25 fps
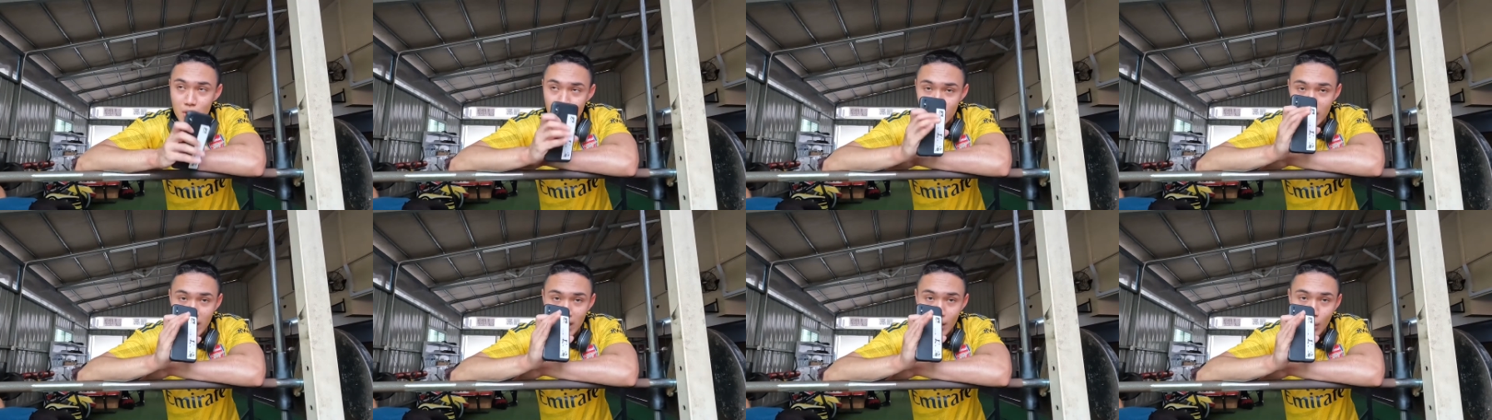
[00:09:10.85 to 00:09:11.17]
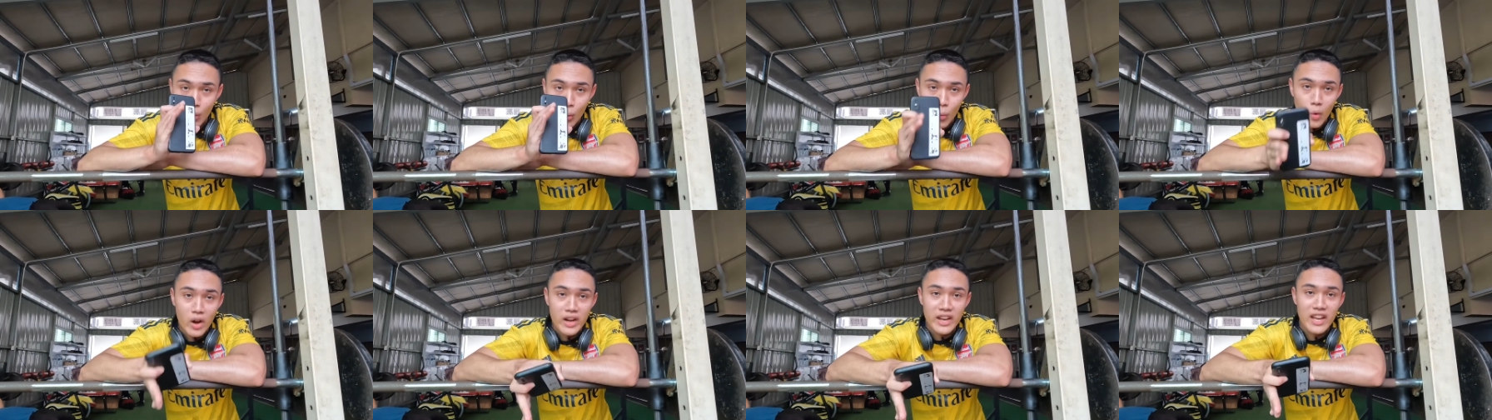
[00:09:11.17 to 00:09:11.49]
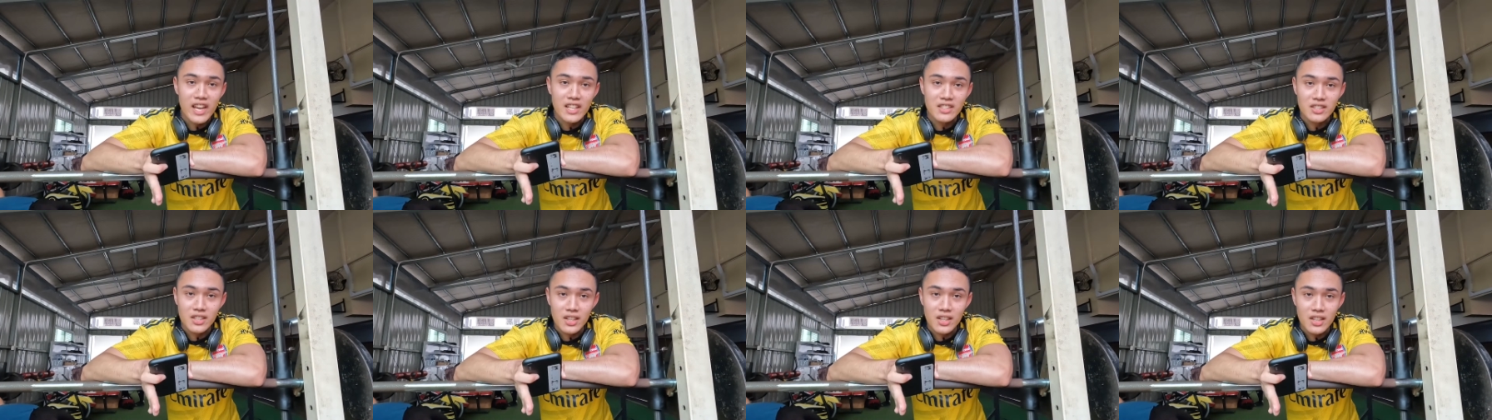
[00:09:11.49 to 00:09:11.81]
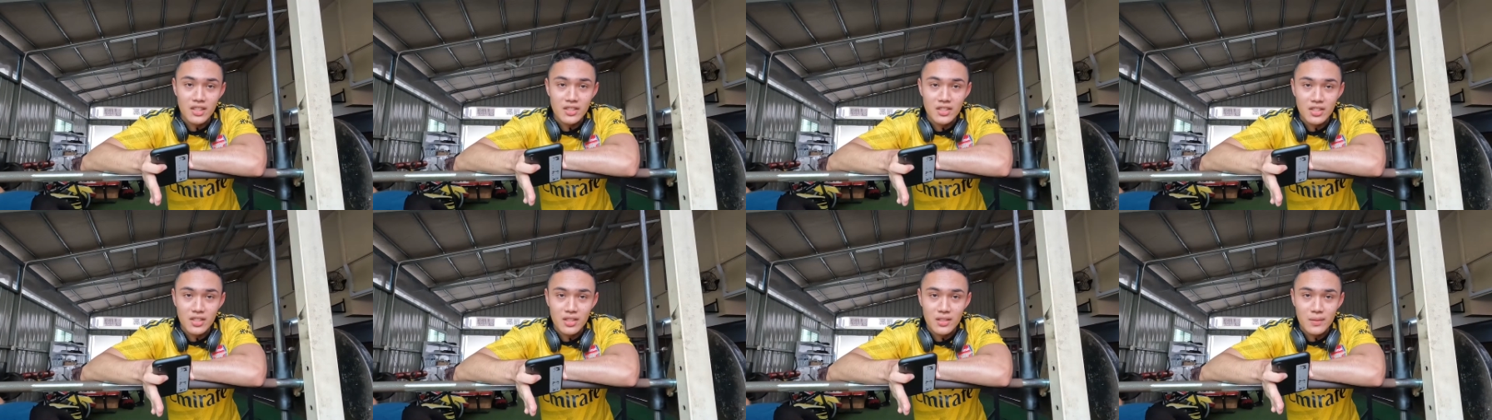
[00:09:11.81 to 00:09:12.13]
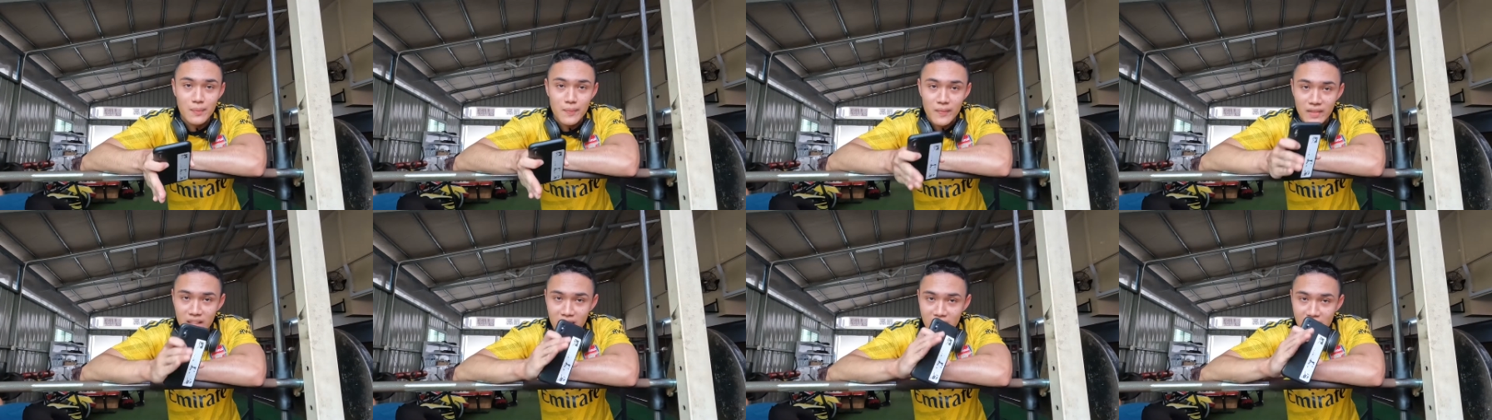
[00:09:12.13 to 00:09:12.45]
You get one head judge
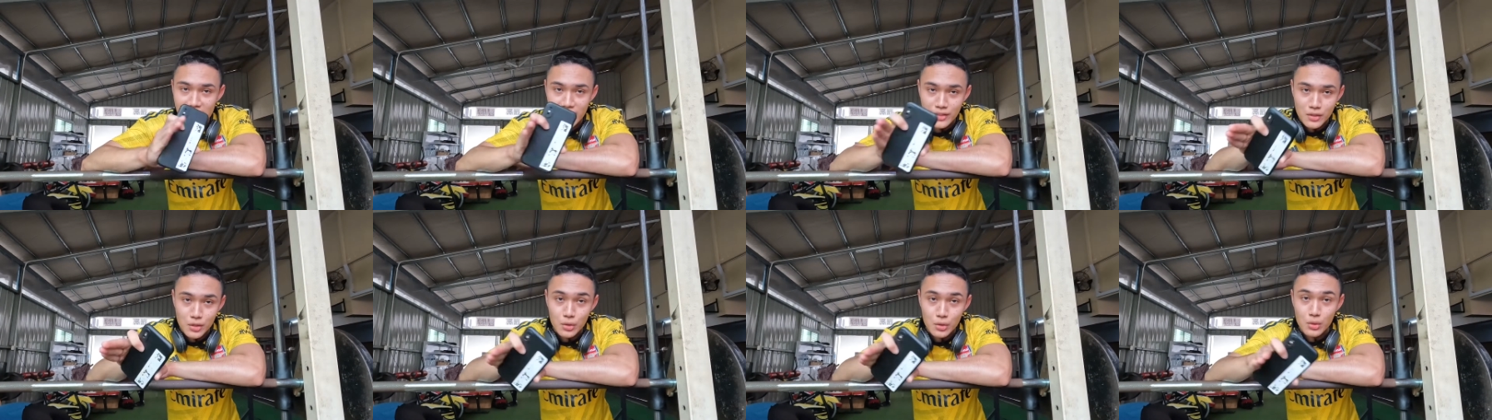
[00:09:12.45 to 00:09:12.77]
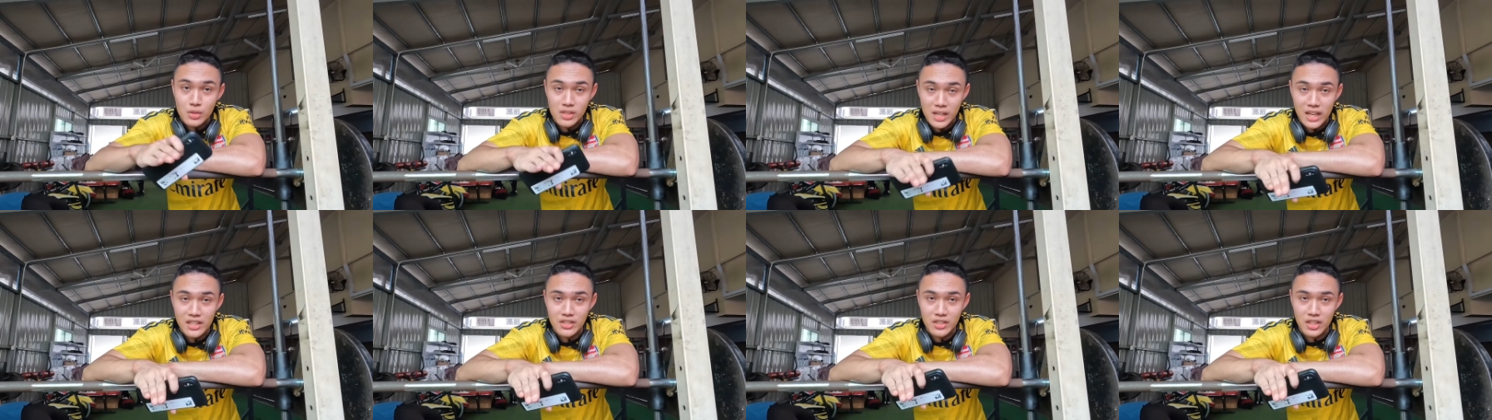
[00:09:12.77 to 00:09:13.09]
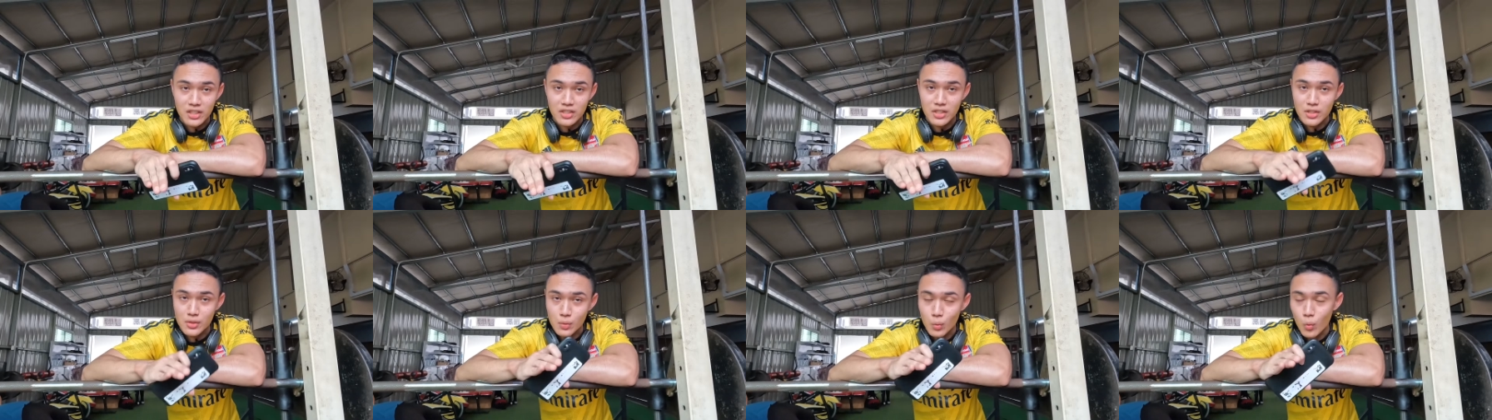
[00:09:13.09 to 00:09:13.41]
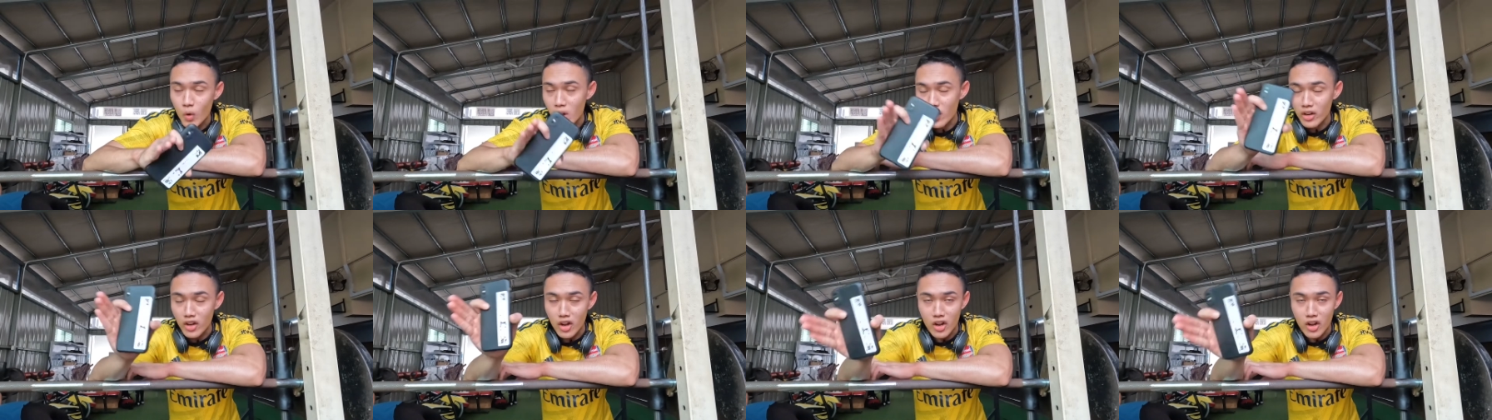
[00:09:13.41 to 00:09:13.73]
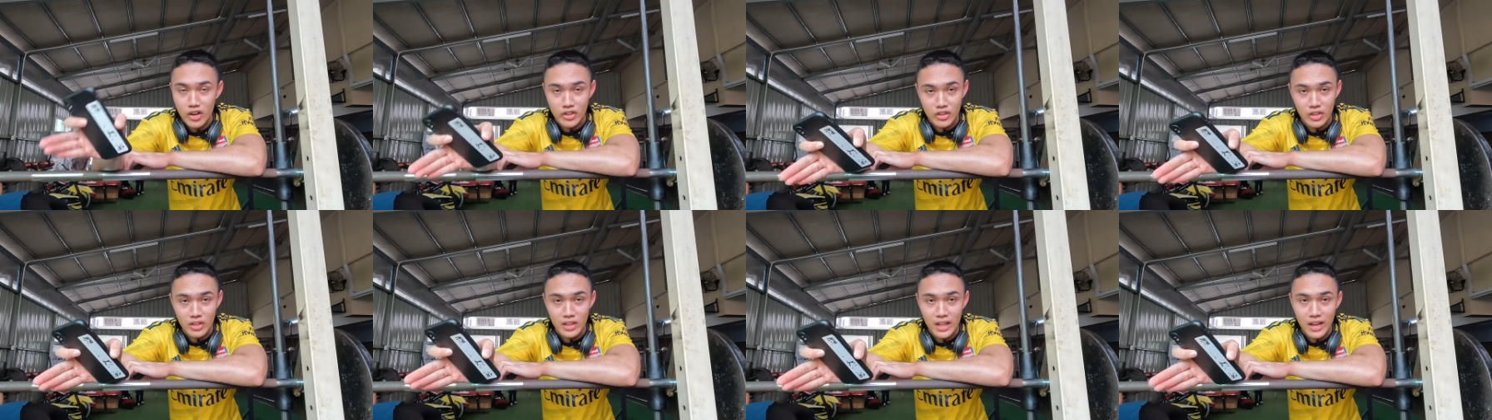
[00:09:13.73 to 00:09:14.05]
and two side judges, one
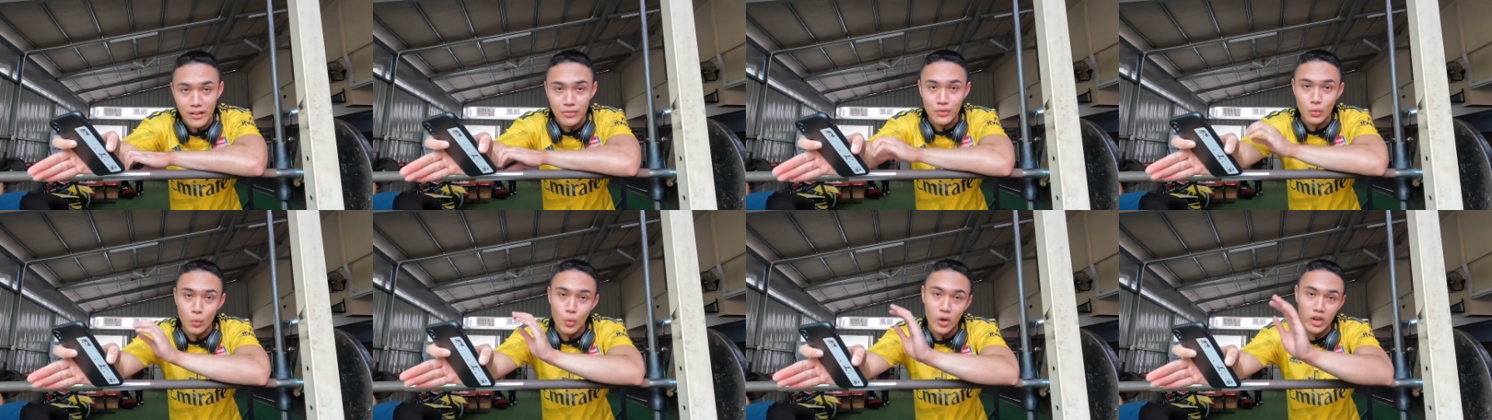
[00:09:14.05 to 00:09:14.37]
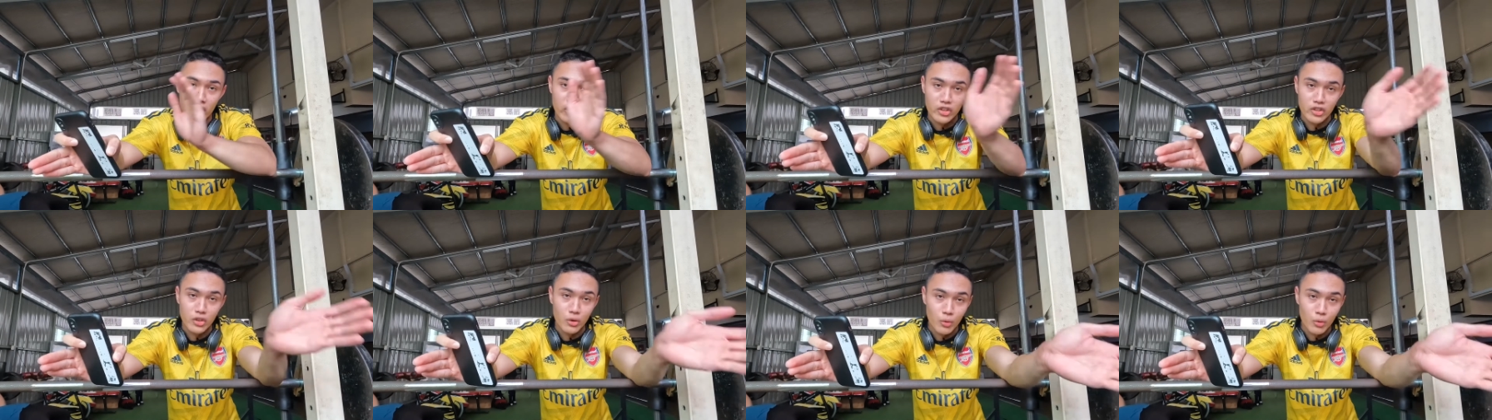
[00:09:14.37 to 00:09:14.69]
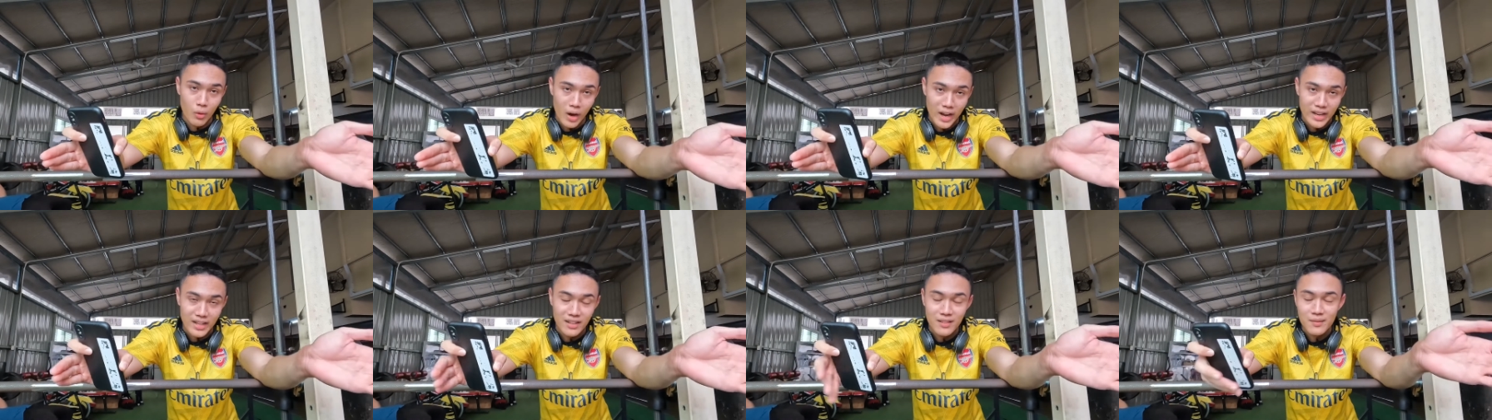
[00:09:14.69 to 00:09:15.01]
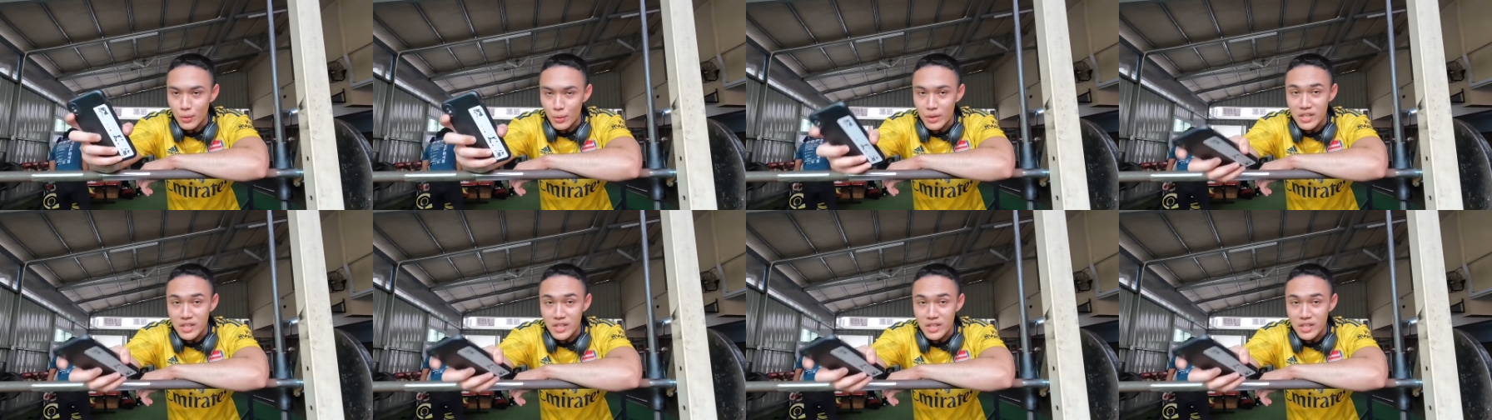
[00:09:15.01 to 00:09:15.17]
on your left, one on your right.